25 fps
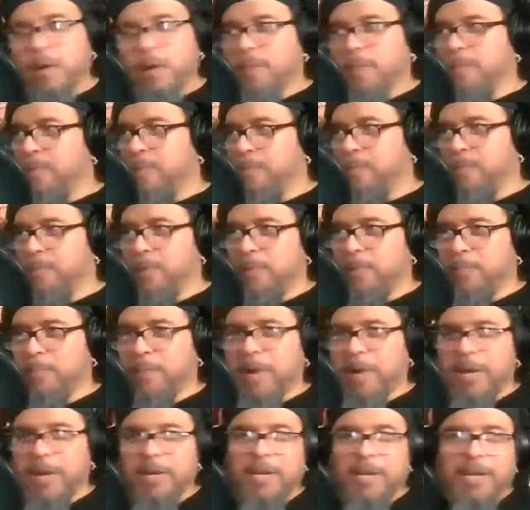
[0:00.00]
album we
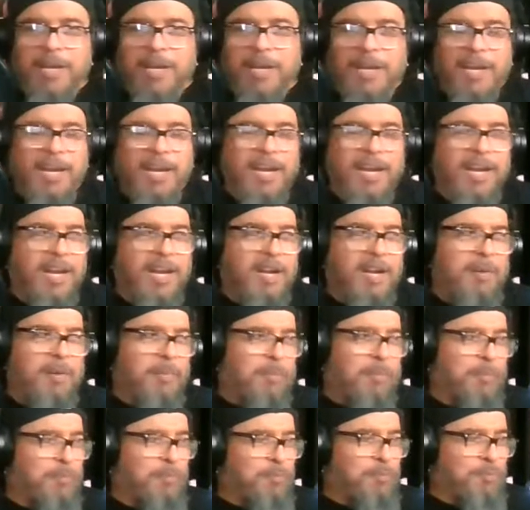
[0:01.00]
bought
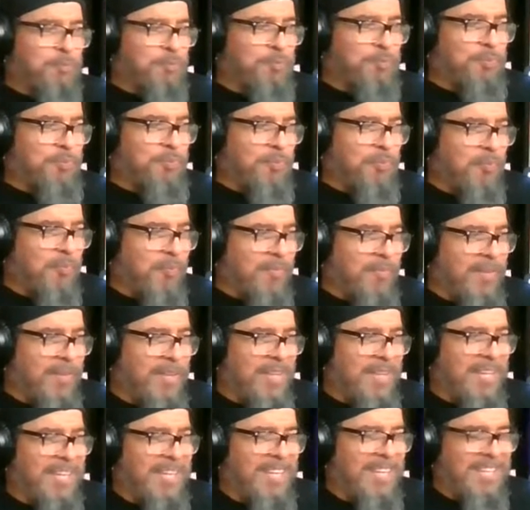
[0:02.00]
um,
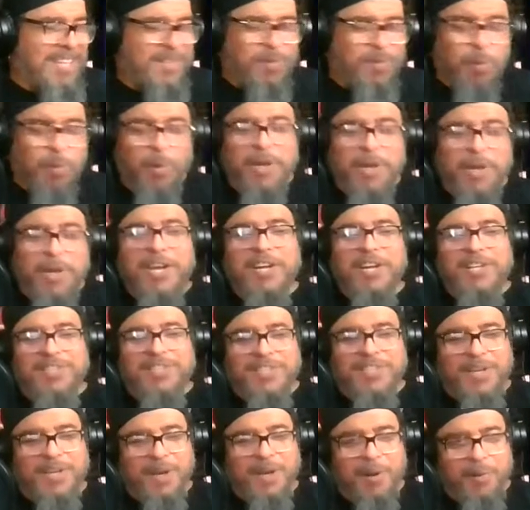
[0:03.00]
20
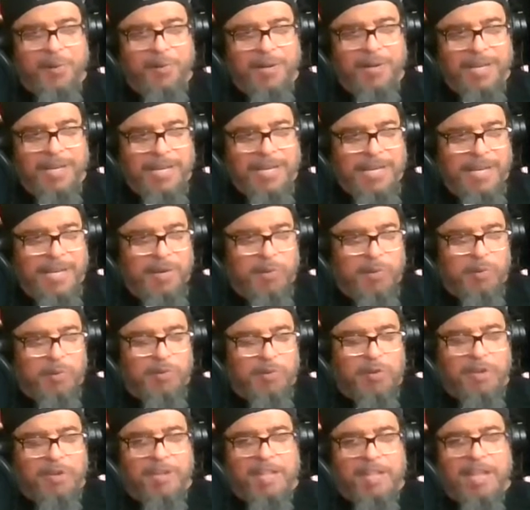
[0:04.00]
years ago was
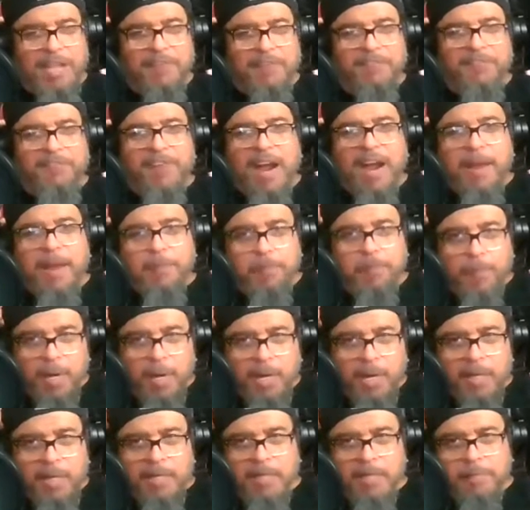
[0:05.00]
only like
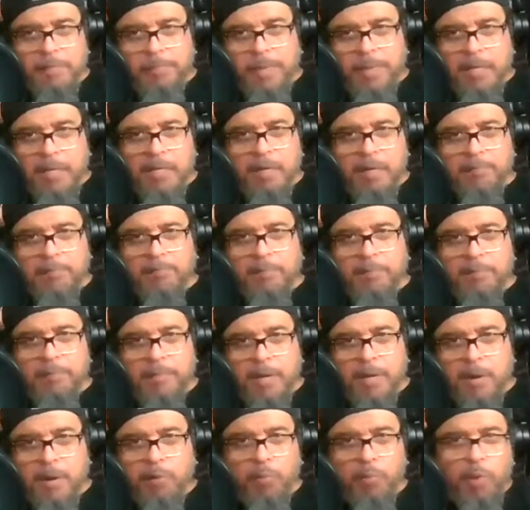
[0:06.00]
$5 picked up from
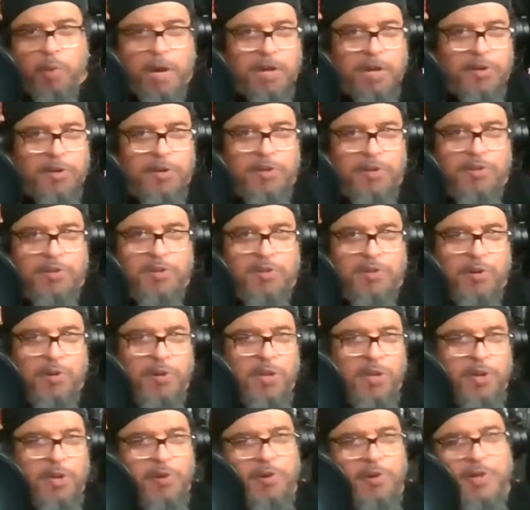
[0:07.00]
Tower Records or
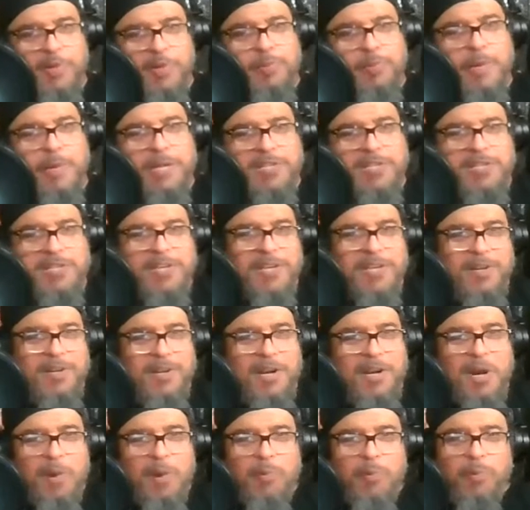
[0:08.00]
Licorice Pizza or
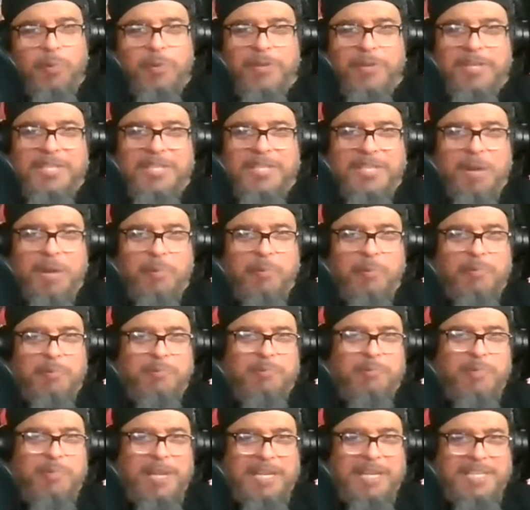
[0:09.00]
one of these
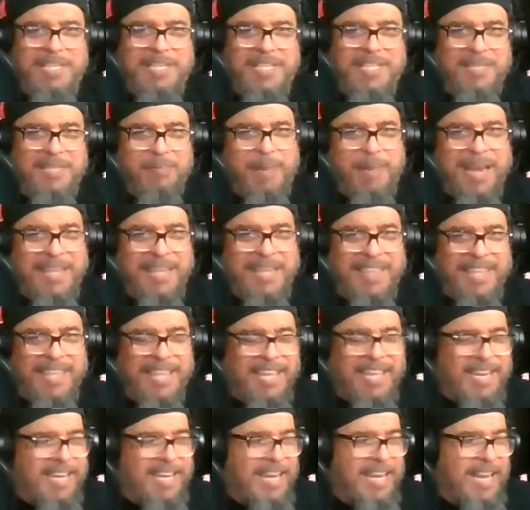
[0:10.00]
album places back
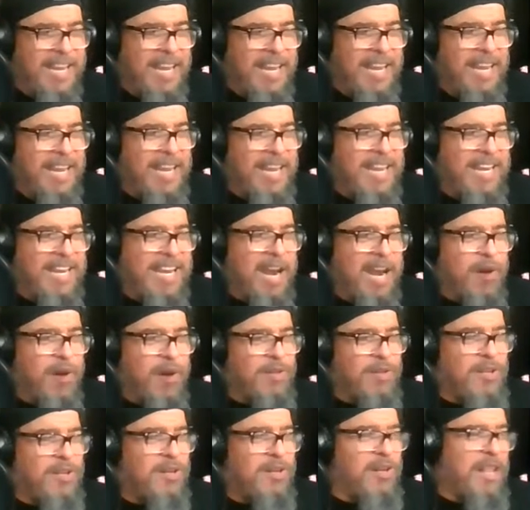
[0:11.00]
then. And now
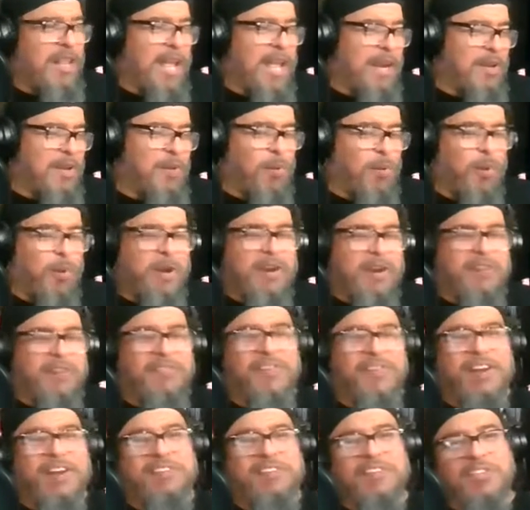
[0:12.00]
they're like
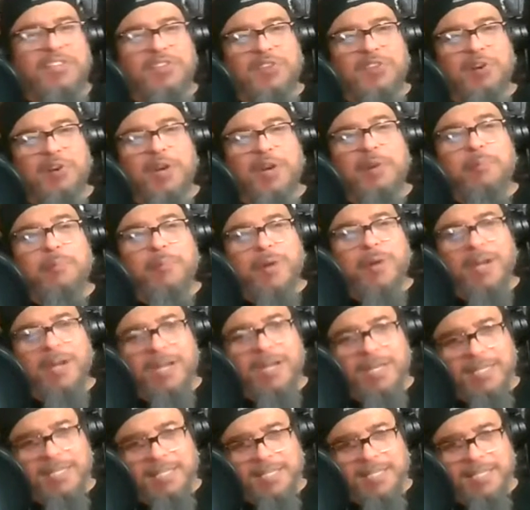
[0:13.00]
25 to
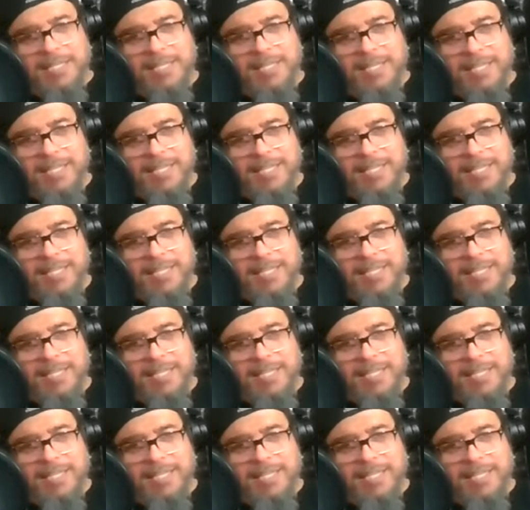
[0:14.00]
$30.